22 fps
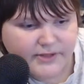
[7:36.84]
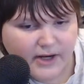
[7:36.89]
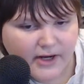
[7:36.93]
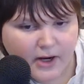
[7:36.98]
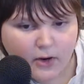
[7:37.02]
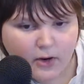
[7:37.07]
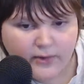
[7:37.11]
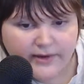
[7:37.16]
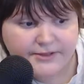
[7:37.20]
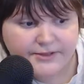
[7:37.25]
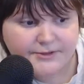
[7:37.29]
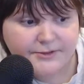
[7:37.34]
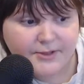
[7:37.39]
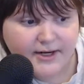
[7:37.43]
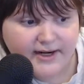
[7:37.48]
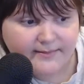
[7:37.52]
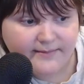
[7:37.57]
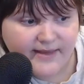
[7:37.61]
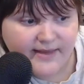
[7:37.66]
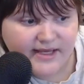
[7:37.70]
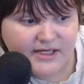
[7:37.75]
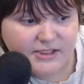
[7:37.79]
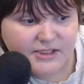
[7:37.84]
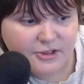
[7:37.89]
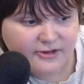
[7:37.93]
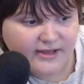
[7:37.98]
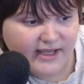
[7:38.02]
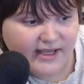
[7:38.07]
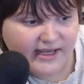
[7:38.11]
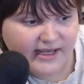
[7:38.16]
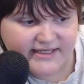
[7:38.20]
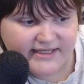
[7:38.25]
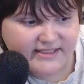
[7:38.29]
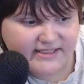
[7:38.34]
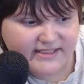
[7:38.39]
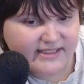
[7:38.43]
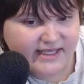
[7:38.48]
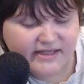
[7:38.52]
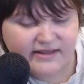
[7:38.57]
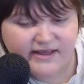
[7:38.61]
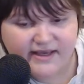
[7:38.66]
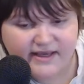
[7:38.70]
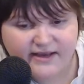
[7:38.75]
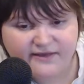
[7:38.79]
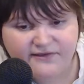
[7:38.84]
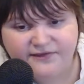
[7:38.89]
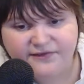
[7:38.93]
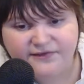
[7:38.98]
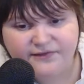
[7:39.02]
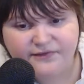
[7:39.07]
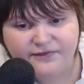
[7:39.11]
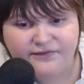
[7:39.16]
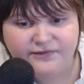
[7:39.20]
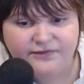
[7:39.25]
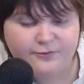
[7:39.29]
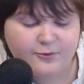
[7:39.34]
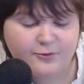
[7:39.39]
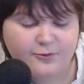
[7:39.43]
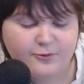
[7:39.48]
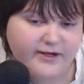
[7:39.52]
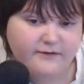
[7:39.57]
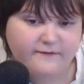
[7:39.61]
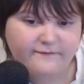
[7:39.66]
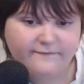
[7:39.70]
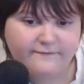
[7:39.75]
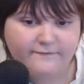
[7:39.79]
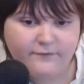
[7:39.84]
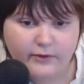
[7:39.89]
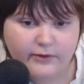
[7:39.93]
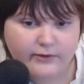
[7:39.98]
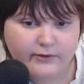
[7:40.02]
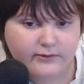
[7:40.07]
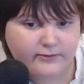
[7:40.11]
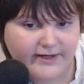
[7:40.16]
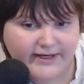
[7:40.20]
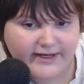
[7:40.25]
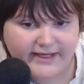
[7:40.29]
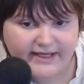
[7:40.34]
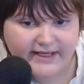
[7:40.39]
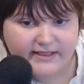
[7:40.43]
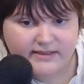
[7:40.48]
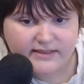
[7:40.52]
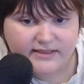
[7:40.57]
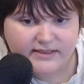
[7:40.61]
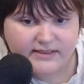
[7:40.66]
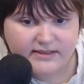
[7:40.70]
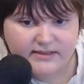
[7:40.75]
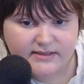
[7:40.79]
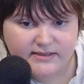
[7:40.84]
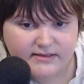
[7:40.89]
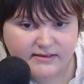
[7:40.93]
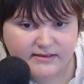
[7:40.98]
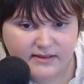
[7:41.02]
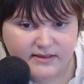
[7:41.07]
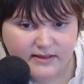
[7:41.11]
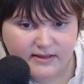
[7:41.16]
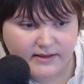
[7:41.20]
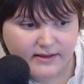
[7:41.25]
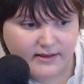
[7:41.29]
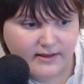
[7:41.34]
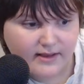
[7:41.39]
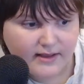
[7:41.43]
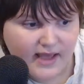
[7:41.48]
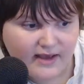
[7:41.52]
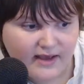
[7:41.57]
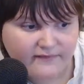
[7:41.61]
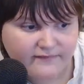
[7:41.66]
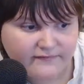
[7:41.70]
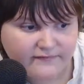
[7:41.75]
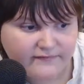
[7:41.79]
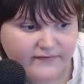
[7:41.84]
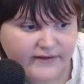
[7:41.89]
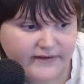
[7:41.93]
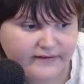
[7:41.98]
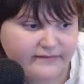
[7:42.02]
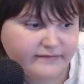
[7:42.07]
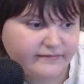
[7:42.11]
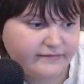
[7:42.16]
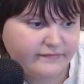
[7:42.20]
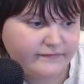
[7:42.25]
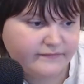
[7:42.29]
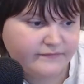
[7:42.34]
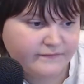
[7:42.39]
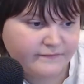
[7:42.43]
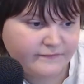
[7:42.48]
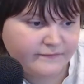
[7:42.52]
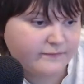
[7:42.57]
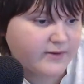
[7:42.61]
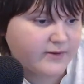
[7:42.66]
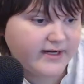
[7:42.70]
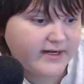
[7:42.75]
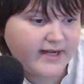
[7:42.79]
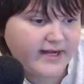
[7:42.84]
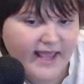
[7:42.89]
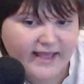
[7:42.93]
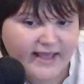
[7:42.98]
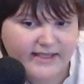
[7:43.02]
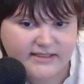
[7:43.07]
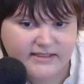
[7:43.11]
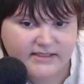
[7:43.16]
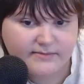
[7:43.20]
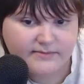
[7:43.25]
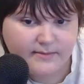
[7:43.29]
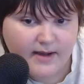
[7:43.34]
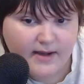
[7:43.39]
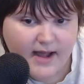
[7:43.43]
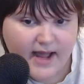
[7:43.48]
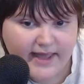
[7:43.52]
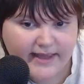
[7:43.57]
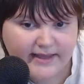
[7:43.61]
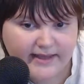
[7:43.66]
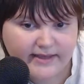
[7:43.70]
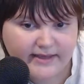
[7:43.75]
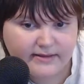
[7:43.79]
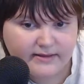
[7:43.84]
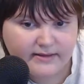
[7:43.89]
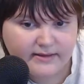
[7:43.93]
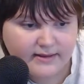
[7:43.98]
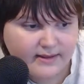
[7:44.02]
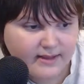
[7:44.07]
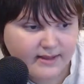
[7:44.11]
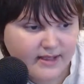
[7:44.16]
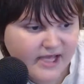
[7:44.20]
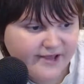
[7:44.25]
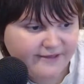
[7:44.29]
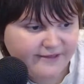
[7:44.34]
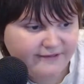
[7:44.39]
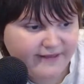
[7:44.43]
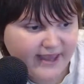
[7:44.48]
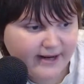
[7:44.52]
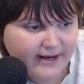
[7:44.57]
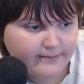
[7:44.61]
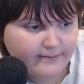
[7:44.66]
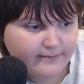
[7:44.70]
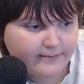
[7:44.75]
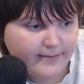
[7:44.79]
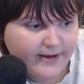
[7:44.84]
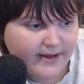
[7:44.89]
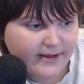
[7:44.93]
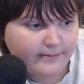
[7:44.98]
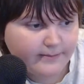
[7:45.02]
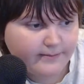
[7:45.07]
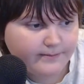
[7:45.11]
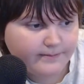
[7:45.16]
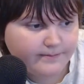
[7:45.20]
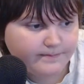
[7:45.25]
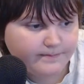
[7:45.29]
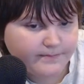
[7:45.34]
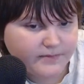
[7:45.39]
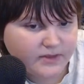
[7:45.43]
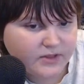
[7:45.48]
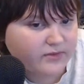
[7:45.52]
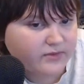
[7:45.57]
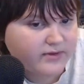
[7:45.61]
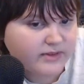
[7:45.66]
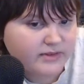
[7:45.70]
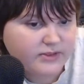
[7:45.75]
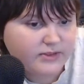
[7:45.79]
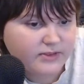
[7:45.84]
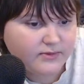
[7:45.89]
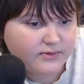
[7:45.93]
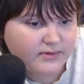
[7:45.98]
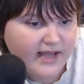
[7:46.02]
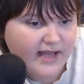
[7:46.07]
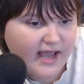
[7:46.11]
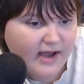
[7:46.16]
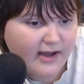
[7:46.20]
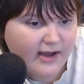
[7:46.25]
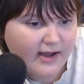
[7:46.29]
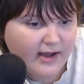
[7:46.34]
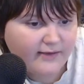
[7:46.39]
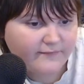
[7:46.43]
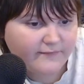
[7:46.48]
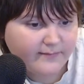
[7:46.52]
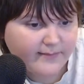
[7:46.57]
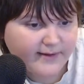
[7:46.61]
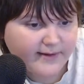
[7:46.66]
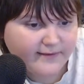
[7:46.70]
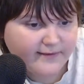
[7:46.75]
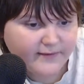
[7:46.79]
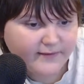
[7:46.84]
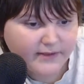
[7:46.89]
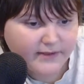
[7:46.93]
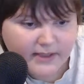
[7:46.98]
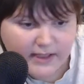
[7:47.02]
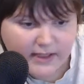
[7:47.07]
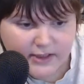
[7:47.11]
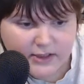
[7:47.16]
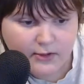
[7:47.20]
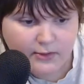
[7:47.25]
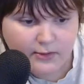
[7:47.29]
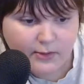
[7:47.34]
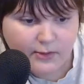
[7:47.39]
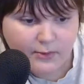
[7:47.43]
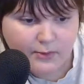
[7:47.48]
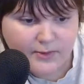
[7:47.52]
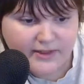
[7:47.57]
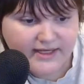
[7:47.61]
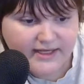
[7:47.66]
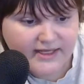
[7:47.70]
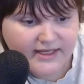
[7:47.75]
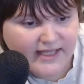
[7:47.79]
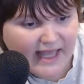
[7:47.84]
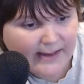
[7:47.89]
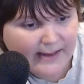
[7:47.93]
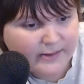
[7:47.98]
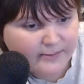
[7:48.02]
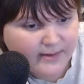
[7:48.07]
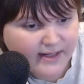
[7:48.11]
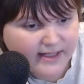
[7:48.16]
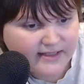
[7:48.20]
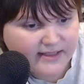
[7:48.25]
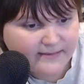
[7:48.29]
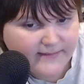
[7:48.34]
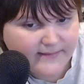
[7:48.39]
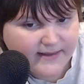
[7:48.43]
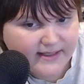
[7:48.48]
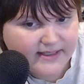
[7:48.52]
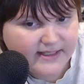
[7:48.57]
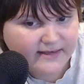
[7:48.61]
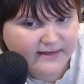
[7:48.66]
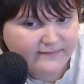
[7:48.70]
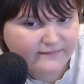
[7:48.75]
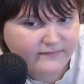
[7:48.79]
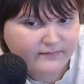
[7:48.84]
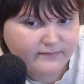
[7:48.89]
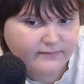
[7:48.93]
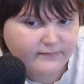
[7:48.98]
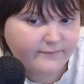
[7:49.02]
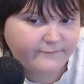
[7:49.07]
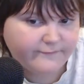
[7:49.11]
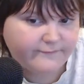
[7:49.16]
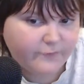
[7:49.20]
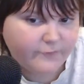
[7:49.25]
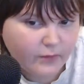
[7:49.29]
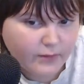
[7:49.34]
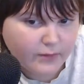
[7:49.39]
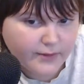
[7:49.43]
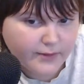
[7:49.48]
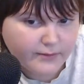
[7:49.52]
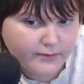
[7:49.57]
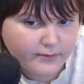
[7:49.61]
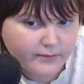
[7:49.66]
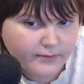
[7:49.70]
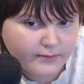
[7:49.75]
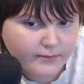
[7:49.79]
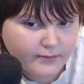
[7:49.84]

Oh, and try to make sure they at least get like 3 or 4 crickets. Every 3 days is my thing, but you can do it however. But if you're gonna go a week, I would recommend give them a 4